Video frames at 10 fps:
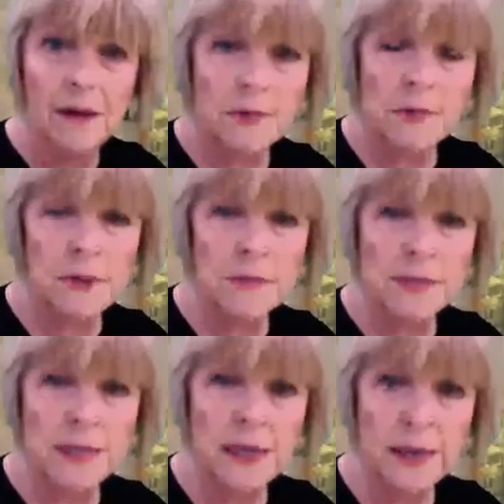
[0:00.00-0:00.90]
That's what I'm
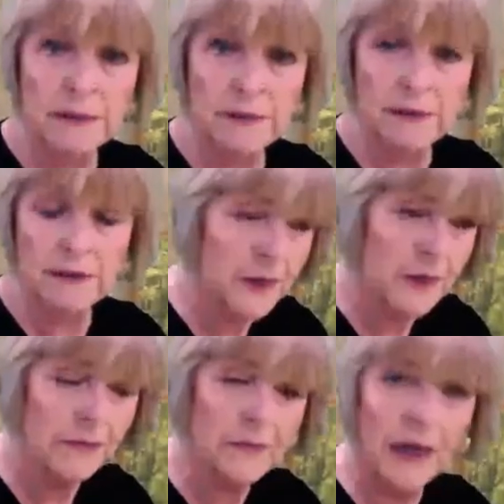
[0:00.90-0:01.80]
saying.
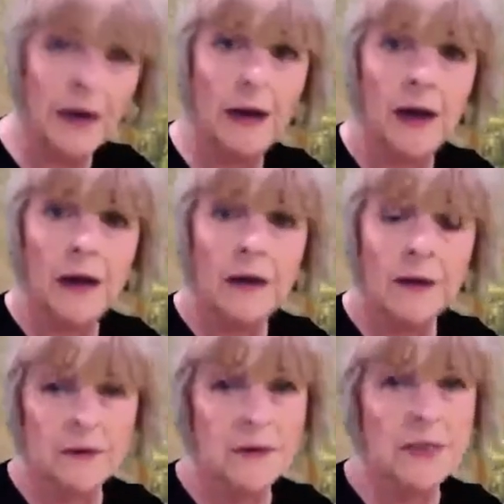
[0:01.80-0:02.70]
Think of that. The
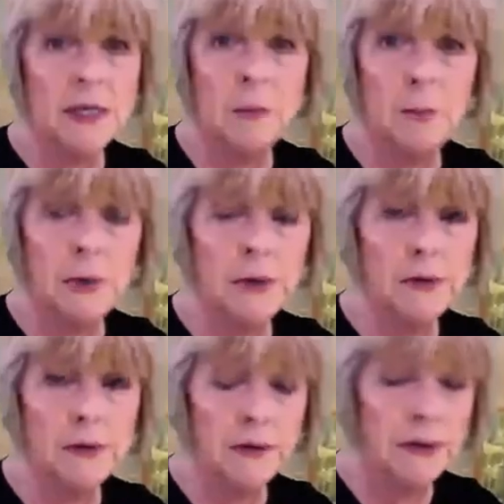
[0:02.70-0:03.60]
first little boy
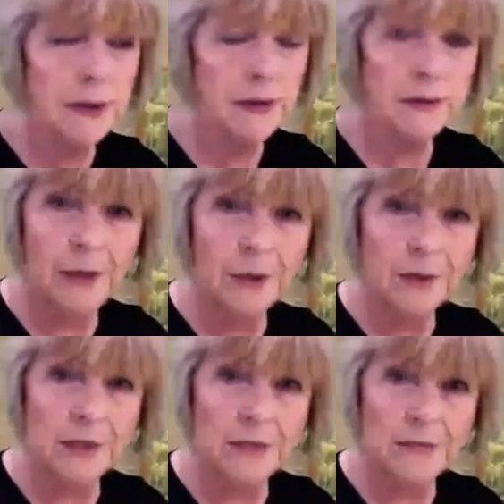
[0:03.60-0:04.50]
that I
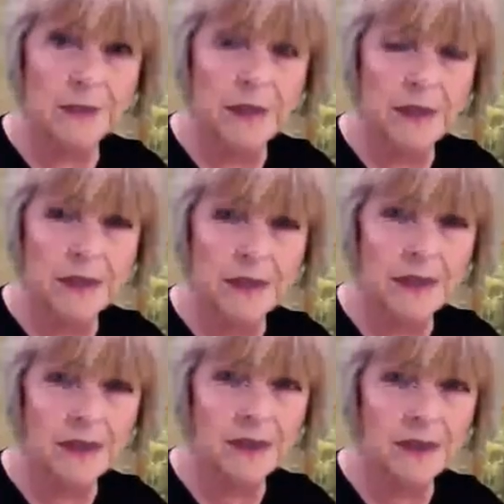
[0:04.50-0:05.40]
looked after as a
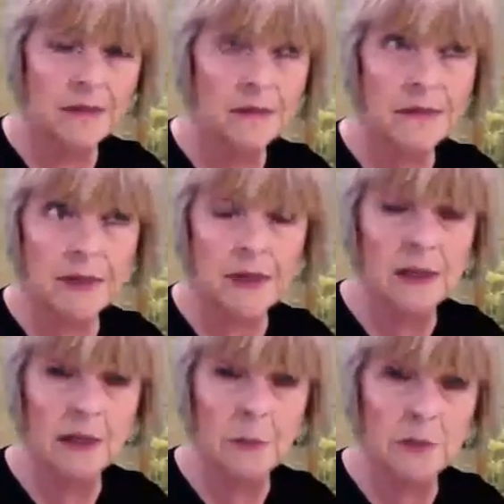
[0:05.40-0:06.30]
nanny, second
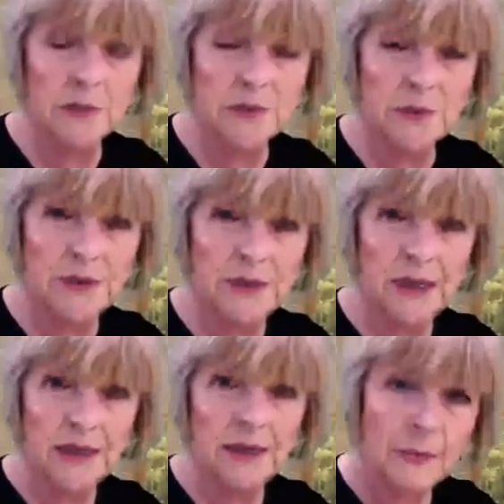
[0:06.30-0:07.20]
little boy, sorry,
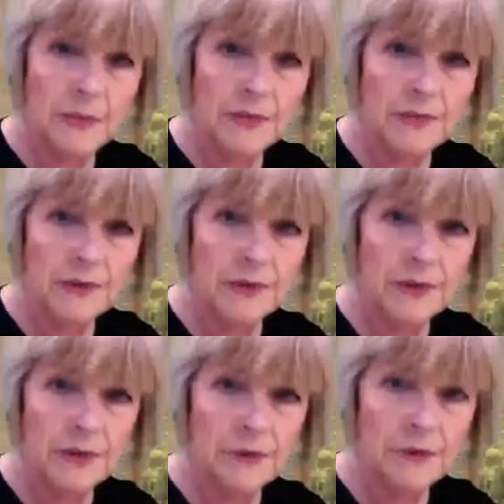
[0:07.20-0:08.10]
he was a
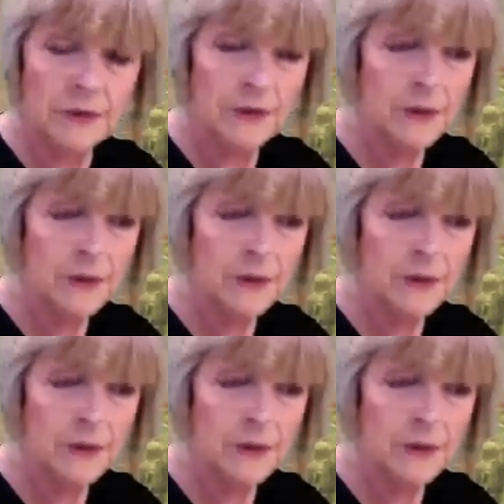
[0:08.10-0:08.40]
Virgo.